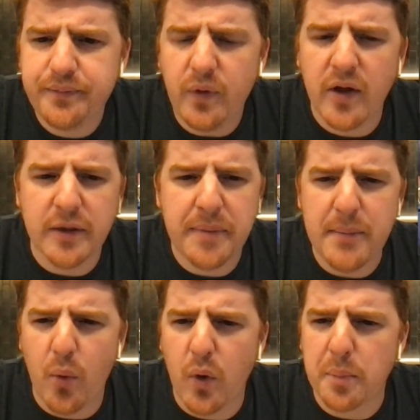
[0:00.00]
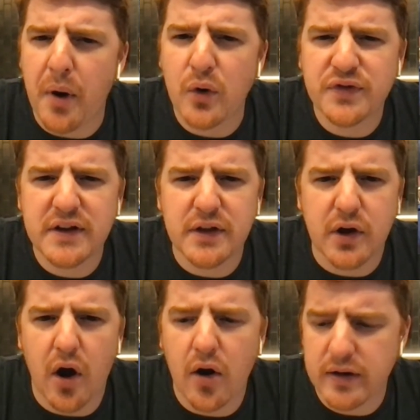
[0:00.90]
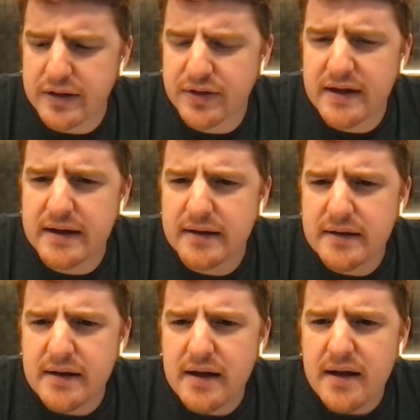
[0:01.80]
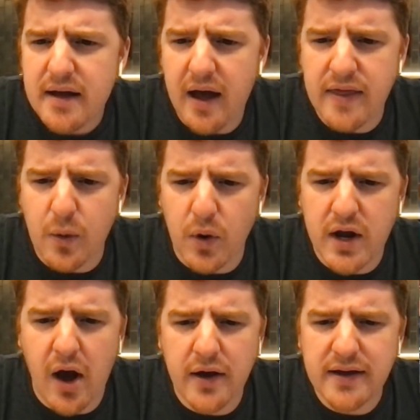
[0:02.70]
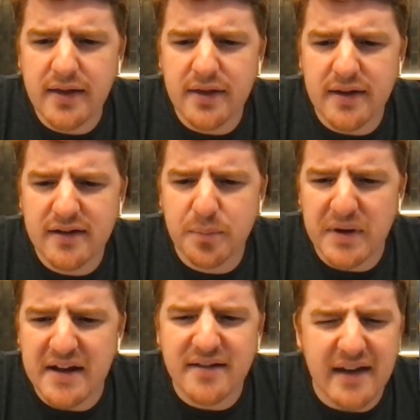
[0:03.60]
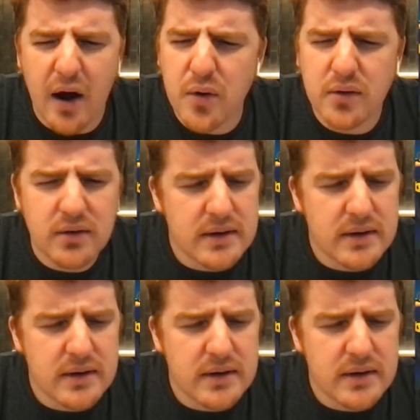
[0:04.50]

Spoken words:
like, people were posting the card, I think, and they were cutting this piece out.